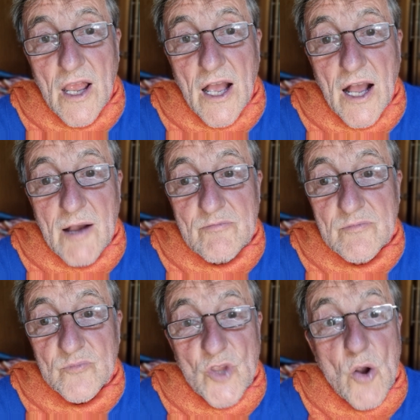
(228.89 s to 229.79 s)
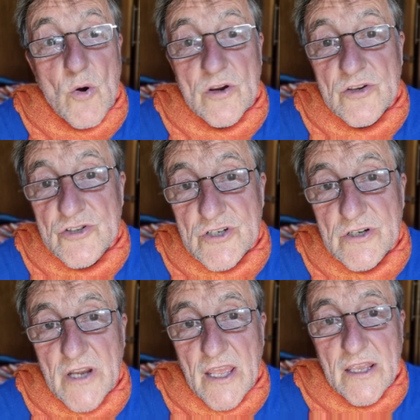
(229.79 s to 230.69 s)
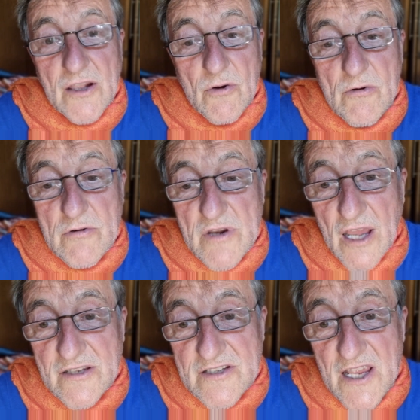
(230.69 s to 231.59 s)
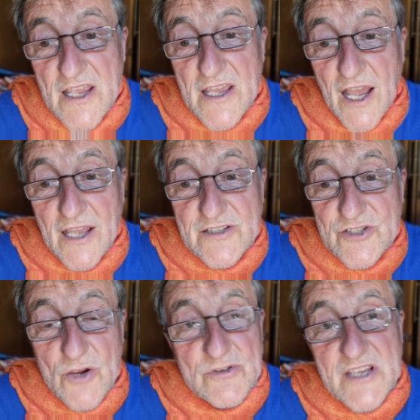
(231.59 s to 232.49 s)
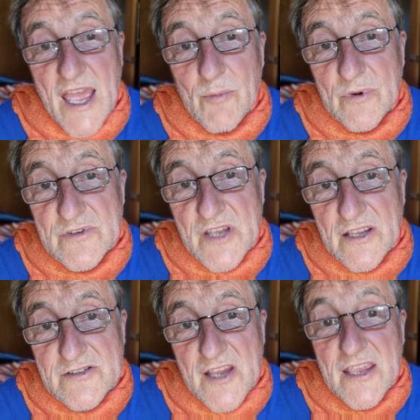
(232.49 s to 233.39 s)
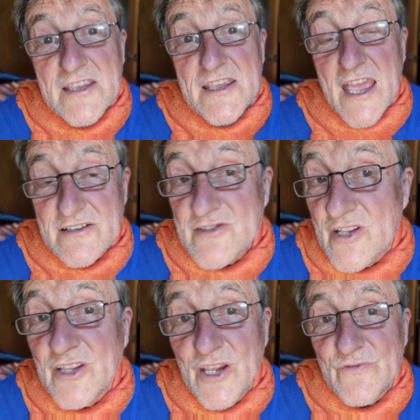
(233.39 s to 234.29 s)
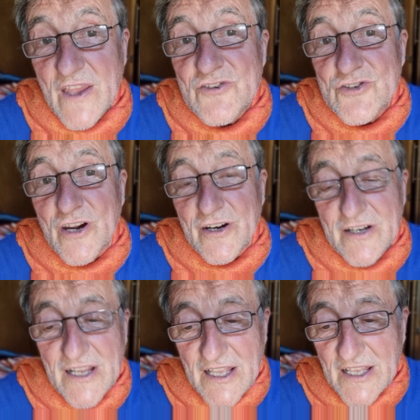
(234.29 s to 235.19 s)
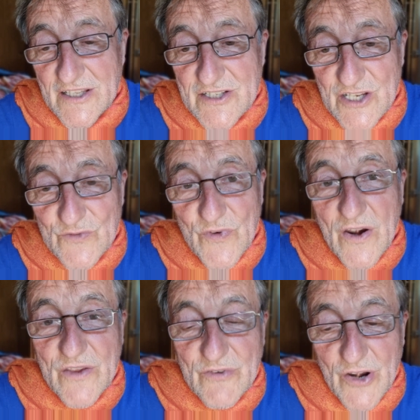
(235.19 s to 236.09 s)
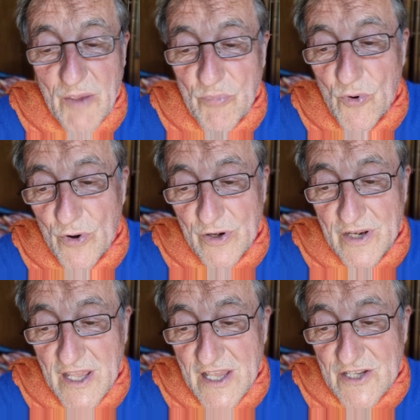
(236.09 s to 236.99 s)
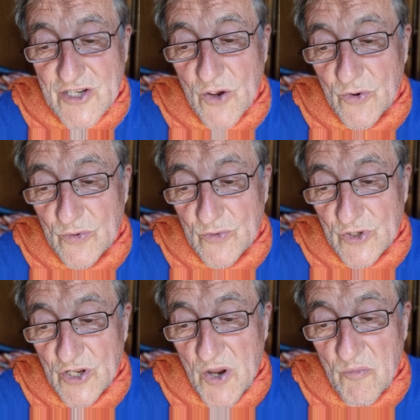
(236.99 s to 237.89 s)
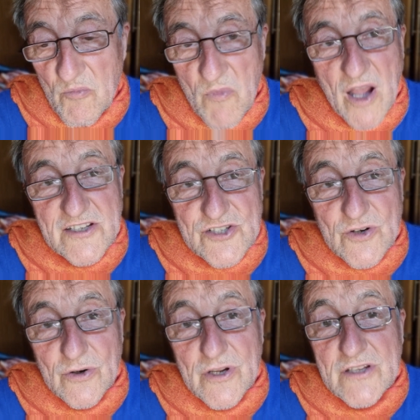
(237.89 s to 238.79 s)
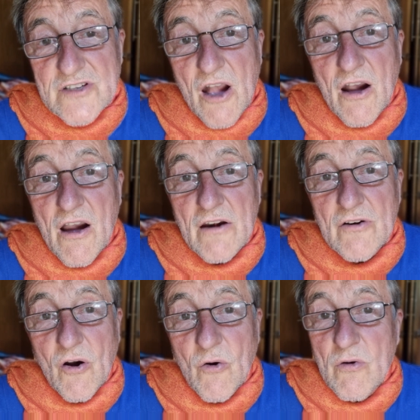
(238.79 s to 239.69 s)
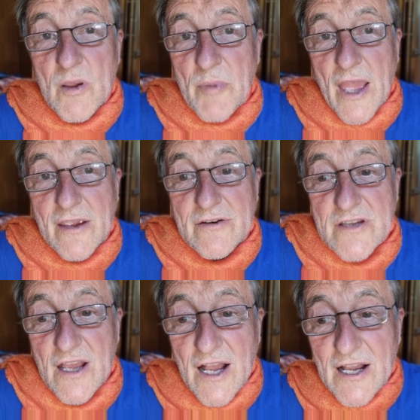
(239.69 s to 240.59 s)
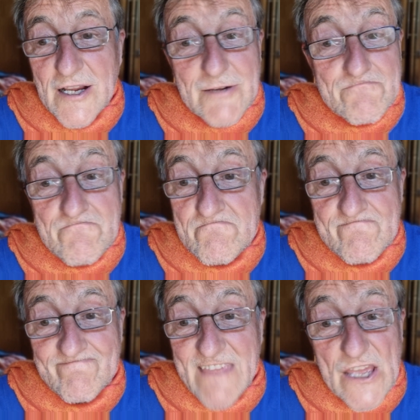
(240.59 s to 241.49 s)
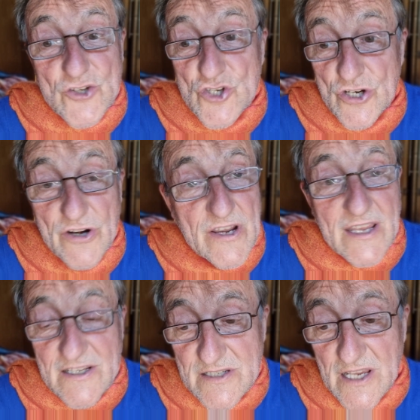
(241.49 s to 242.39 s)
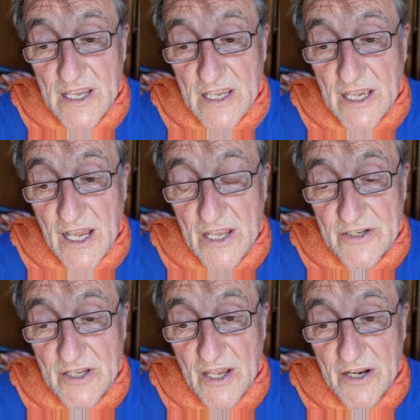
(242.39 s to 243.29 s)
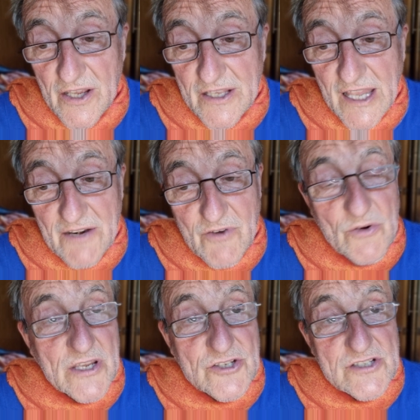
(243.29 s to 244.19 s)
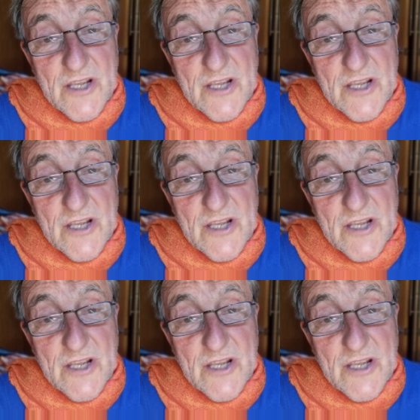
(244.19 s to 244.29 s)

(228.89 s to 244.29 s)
go on your journey, go on, and as Joe Campbell says, say yes to the adventure. This is very, very important. So, my stories are all about journeys. And I kind of only just